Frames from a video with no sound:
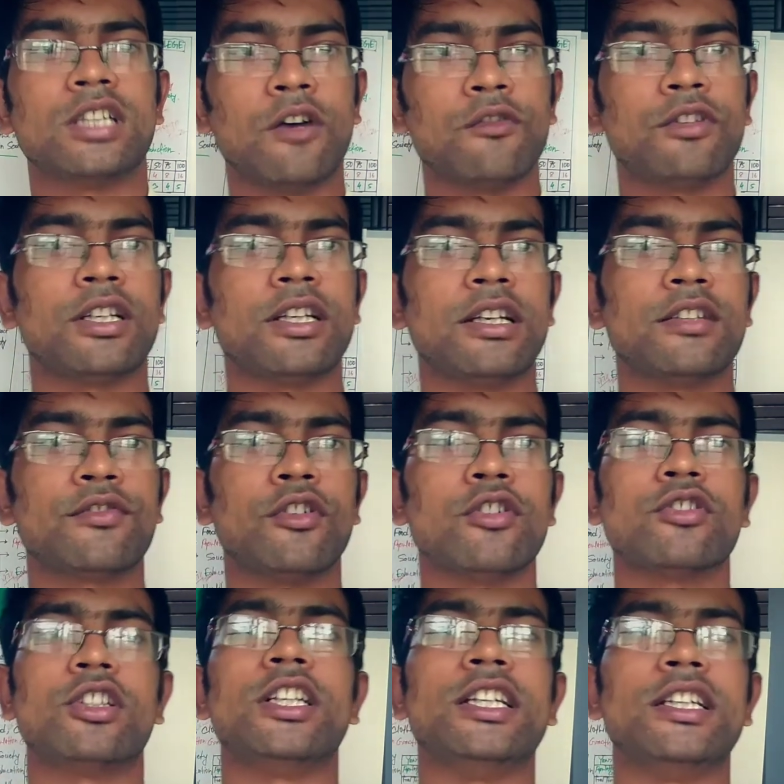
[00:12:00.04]
nowadays
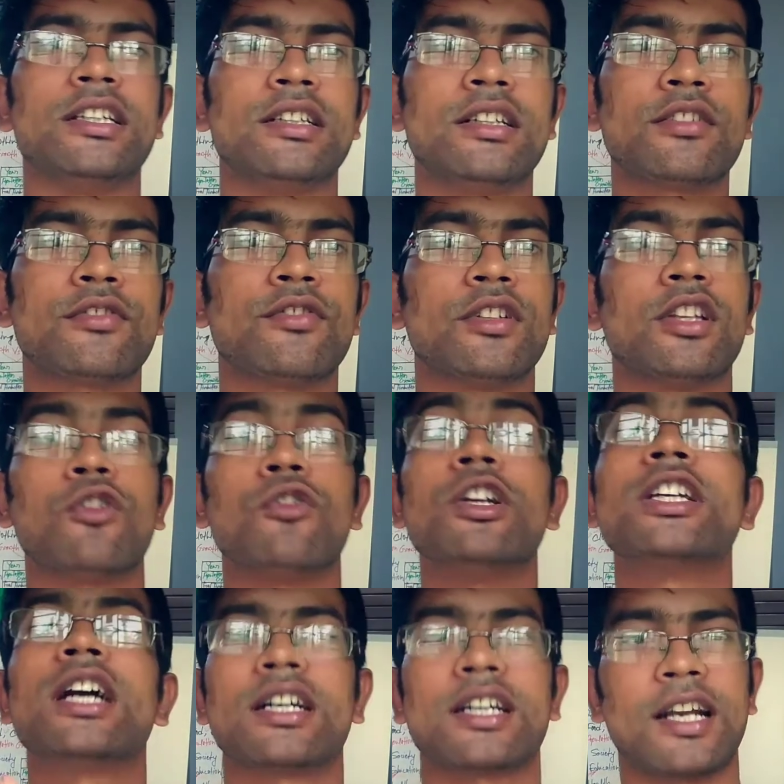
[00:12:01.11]
for 3 years, for the
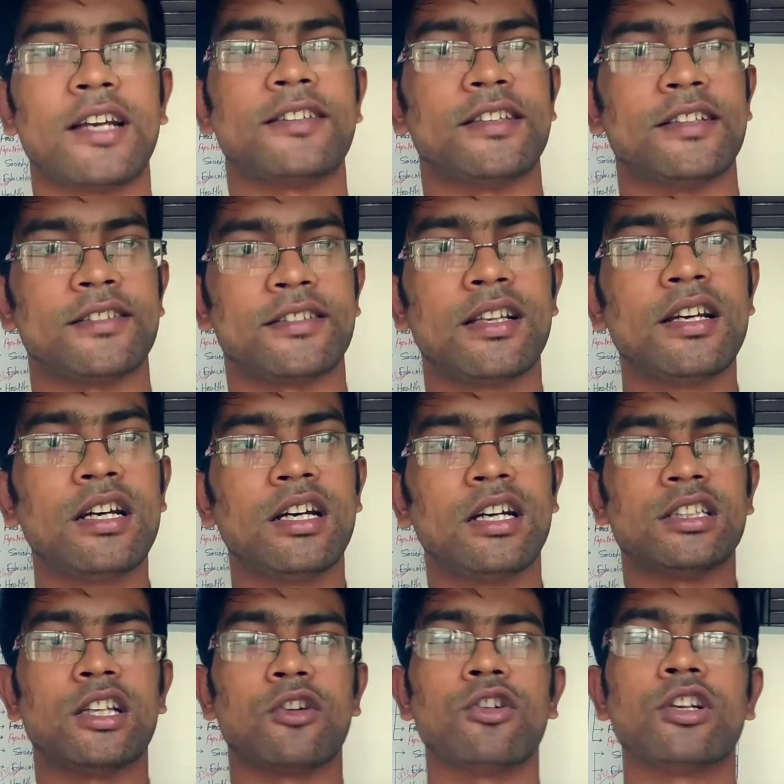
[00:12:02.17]
Rohingya crisis.
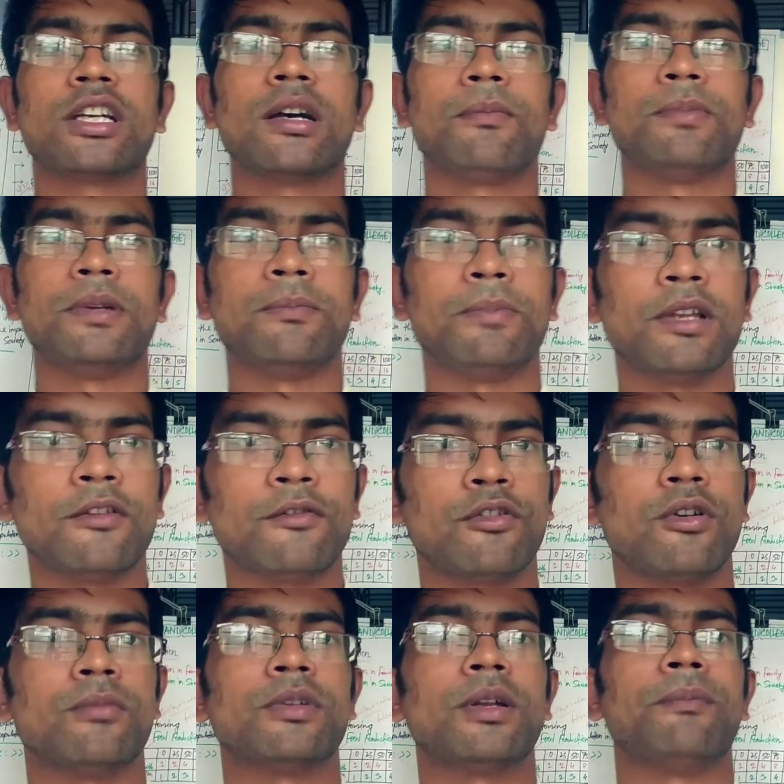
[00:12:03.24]
The Rohingya people
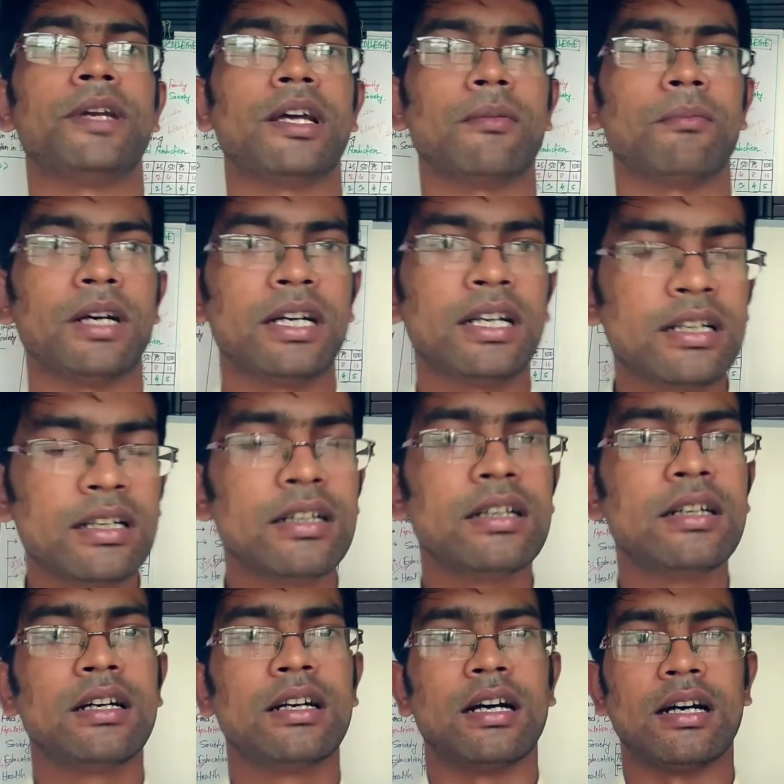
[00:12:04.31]
from the Myanmar
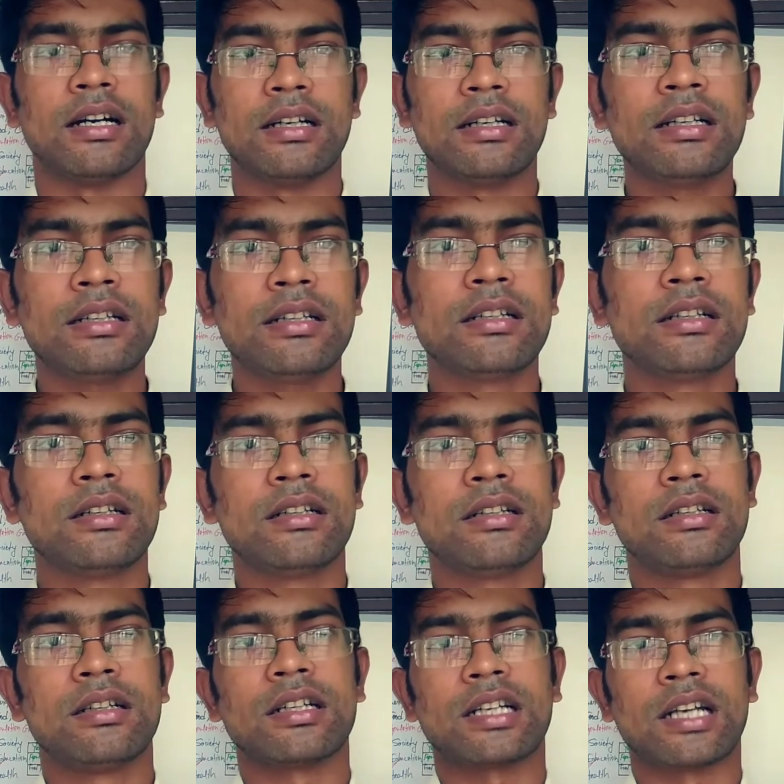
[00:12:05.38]
are
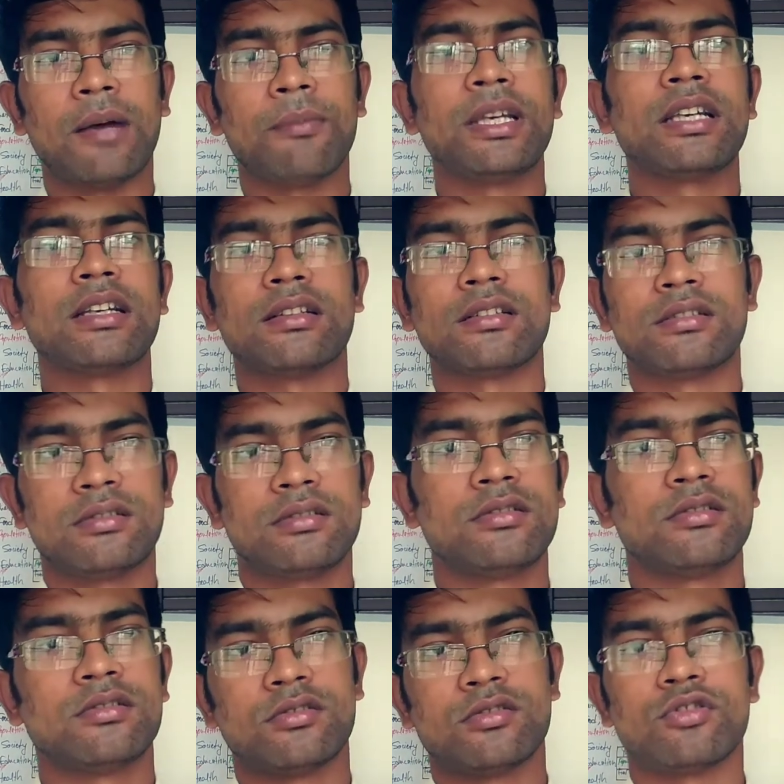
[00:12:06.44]
coming
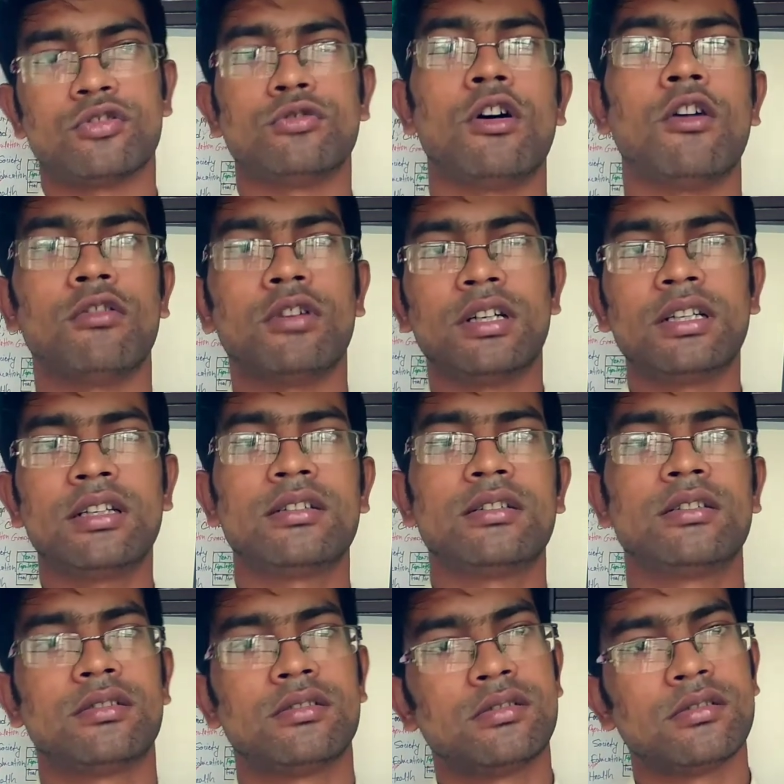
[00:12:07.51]
to our
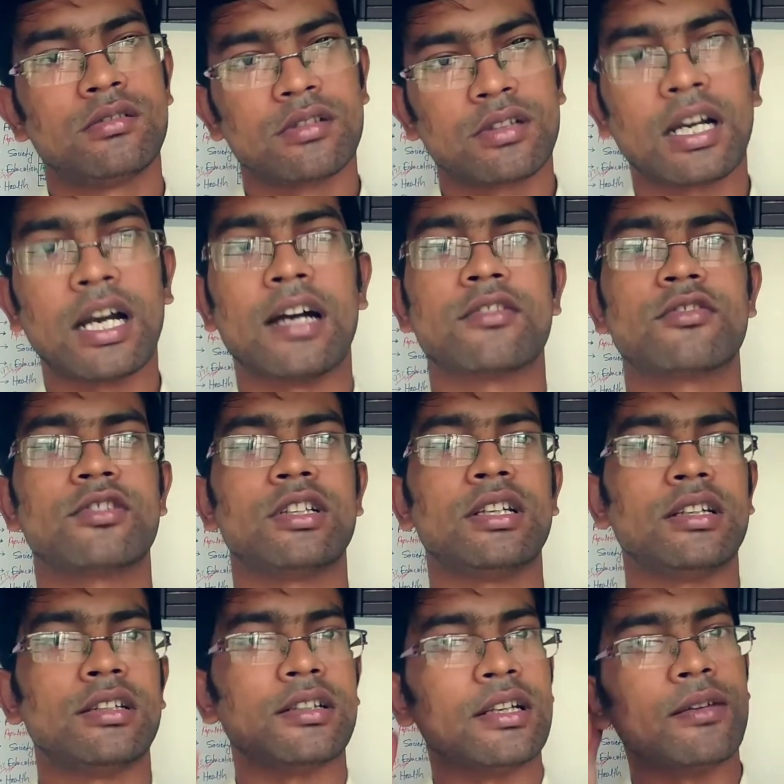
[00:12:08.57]

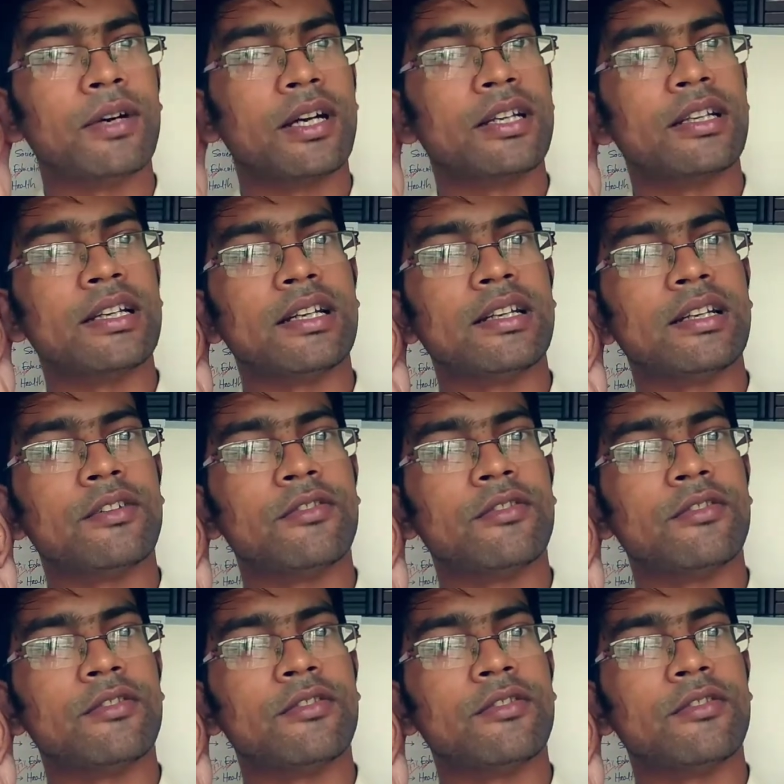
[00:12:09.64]
country day by day,